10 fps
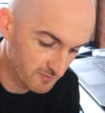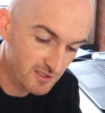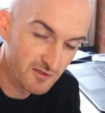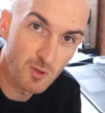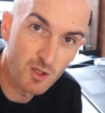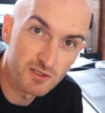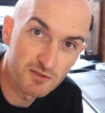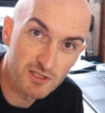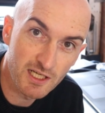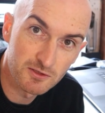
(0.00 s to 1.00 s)
friend of
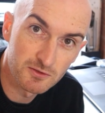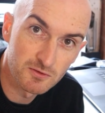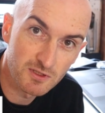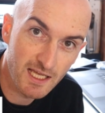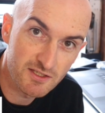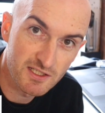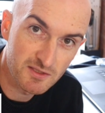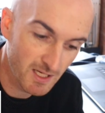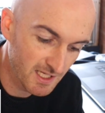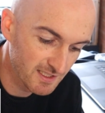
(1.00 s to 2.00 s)
mine's channel,
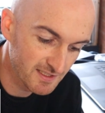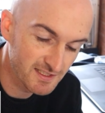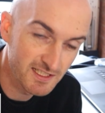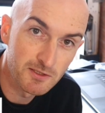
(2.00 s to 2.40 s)
Gadgets playlist,